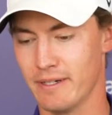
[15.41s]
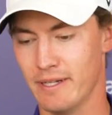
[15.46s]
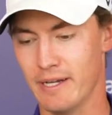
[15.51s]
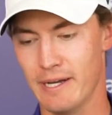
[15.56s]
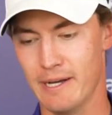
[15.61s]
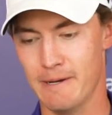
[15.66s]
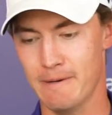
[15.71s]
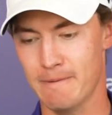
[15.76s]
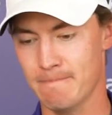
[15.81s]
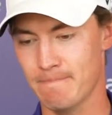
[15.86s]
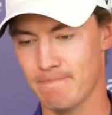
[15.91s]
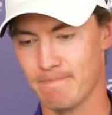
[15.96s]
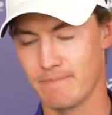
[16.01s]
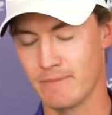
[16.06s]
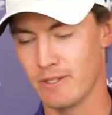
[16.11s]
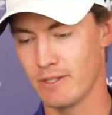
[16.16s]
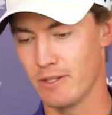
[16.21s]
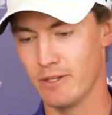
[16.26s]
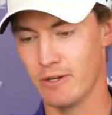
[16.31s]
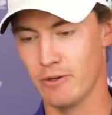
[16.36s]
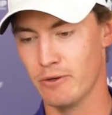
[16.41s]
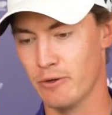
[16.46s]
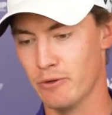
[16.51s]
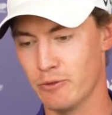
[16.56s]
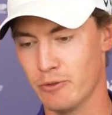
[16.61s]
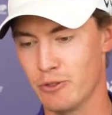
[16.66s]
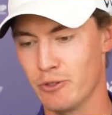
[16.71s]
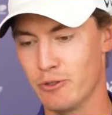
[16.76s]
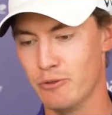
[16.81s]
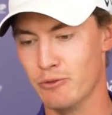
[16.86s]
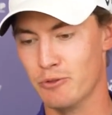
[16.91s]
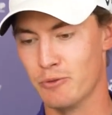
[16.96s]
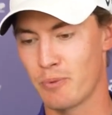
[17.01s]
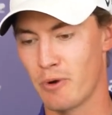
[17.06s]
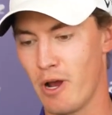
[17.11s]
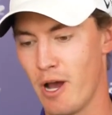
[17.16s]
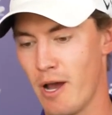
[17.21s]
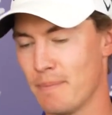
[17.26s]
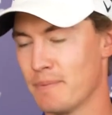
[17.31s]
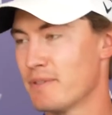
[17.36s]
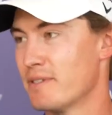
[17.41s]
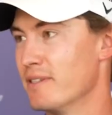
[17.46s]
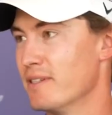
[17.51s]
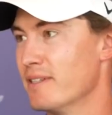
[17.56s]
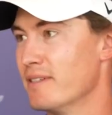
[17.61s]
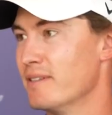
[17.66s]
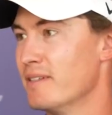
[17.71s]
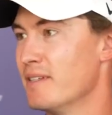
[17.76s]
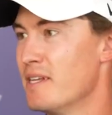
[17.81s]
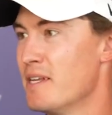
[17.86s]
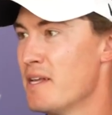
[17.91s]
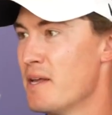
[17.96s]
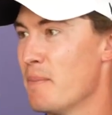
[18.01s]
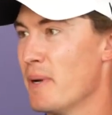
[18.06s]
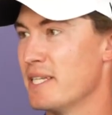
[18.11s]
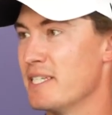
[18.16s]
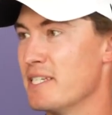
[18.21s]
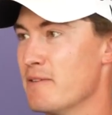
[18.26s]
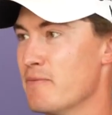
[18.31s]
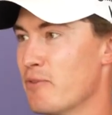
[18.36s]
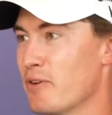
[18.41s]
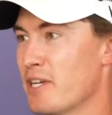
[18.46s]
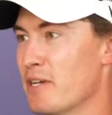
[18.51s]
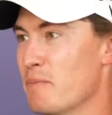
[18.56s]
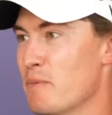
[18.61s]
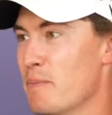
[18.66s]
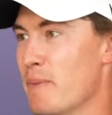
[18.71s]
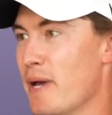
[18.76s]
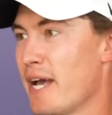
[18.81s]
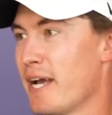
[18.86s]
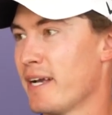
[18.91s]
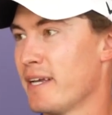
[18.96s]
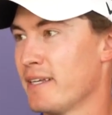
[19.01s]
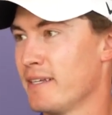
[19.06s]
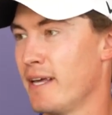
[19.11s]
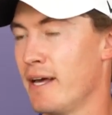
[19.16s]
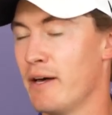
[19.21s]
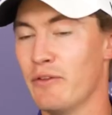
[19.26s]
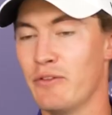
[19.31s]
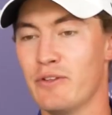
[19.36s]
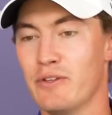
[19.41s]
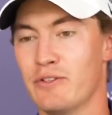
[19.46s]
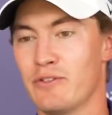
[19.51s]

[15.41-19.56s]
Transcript: Um, you know, oh, huge props to my team for getting me back healthy.